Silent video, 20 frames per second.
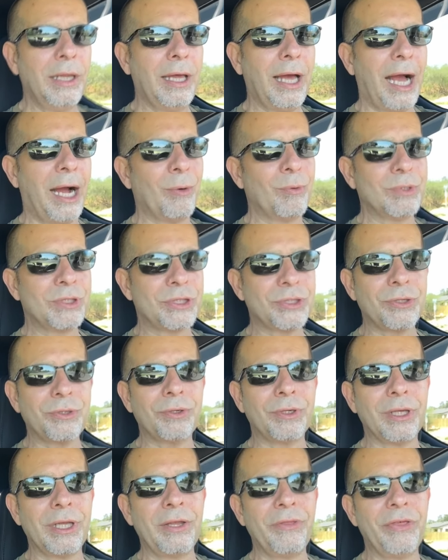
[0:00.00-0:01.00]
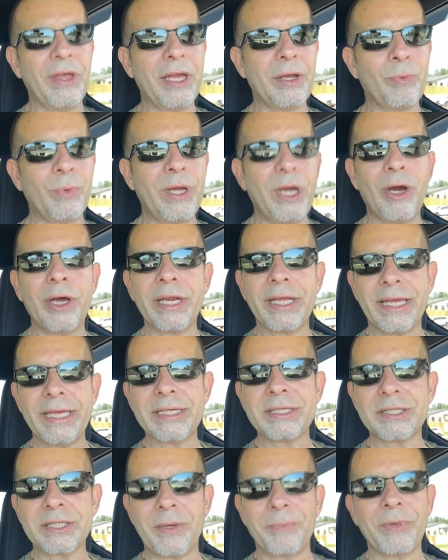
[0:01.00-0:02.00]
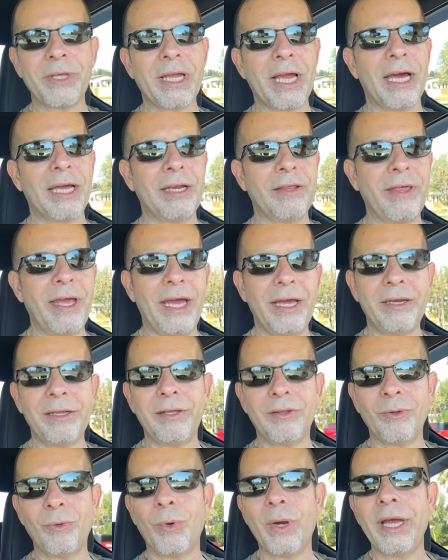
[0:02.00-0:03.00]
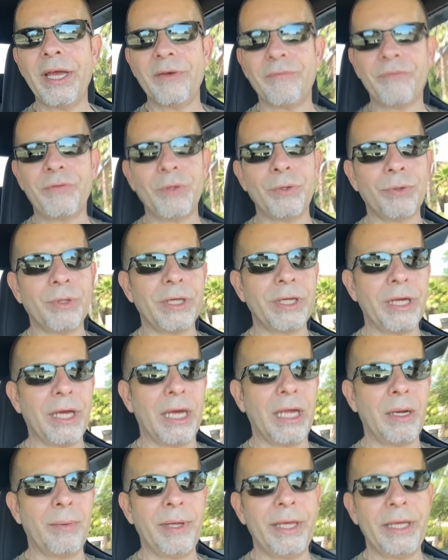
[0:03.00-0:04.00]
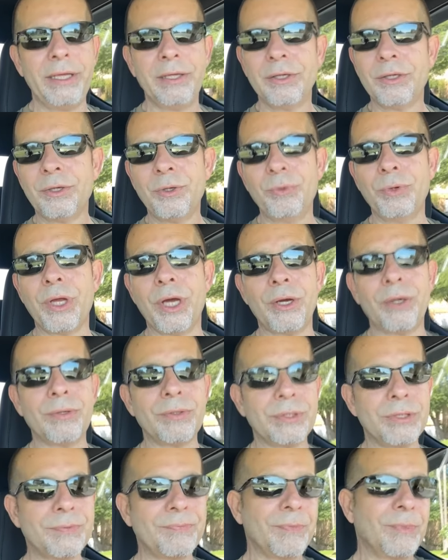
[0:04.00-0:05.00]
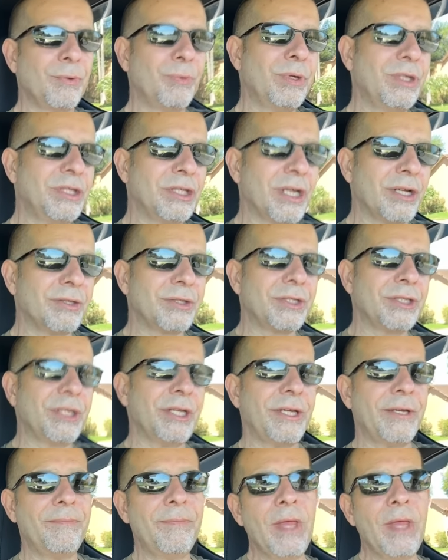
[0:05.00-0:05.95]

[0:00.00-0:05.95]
I would certainly think we ought to get something out of that in the way of fuel economy. Who knows? We shall see.